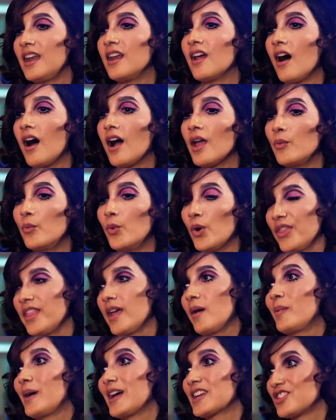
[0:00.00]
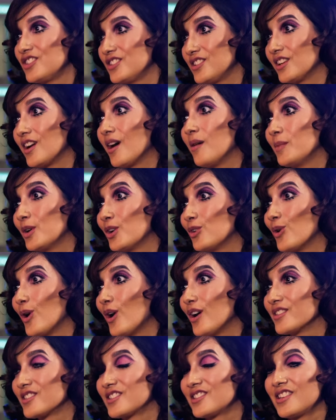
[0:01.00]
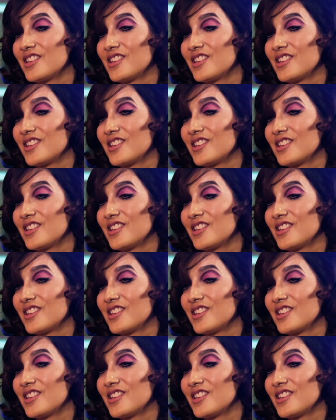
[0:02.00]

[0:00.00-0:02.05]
And I want that passion to come across.